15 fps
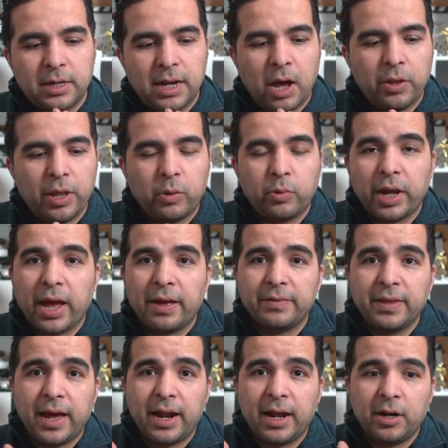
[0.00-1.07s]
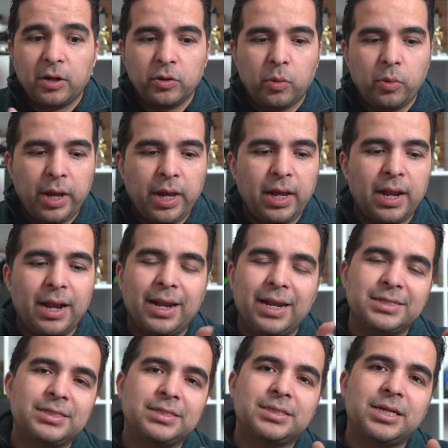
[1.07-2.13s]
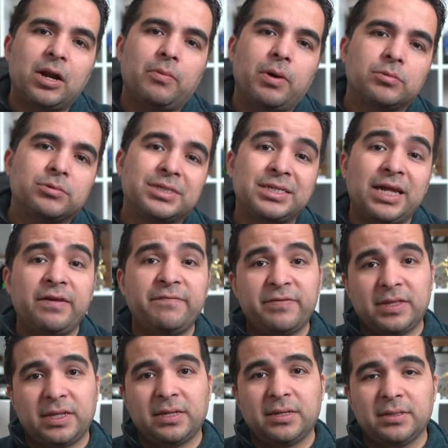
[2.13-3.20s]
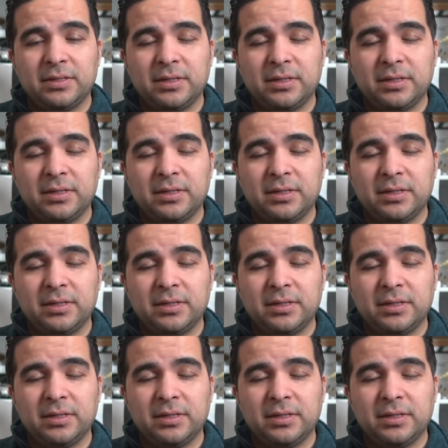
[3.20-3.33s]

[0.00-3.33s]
Now that we have that out of the way, let's start about safety.